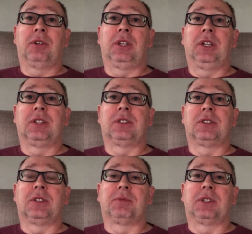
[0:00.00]

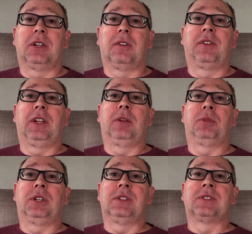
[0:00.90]
relationships and our
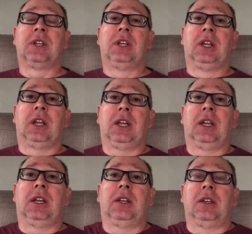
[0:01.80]
families,
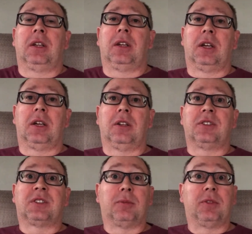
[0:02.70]
and uh,
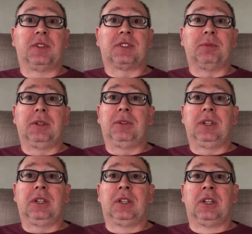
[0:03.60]
some of us
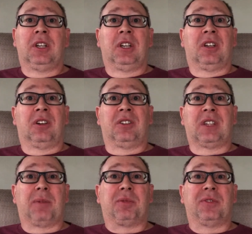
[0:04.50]
maybe on
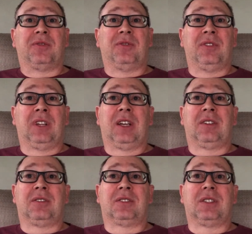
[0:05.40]
top of not
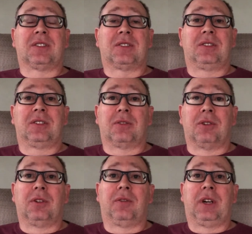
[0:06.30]
just the
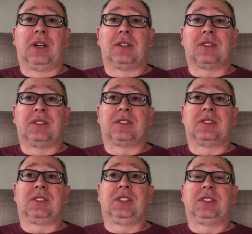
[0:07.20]
coronavirus, this
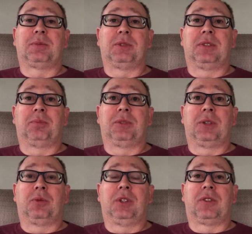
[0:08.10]
disease, but
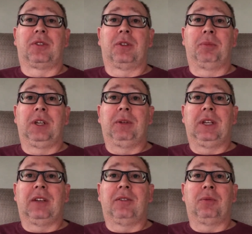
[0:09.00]
but with maybe
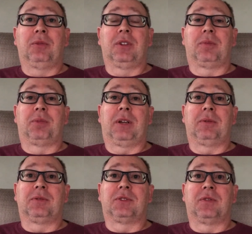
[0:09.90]
having with
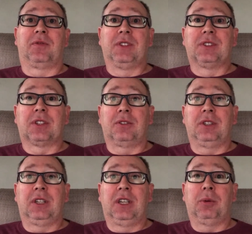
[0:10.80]
problems
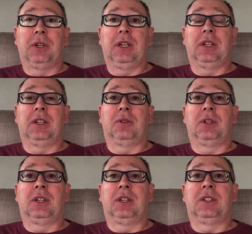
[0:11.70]
physically anyway, and
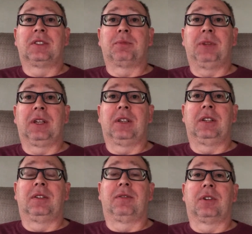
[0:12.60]
and it's making
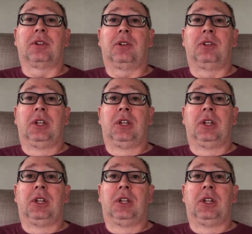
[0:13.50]
it difficult.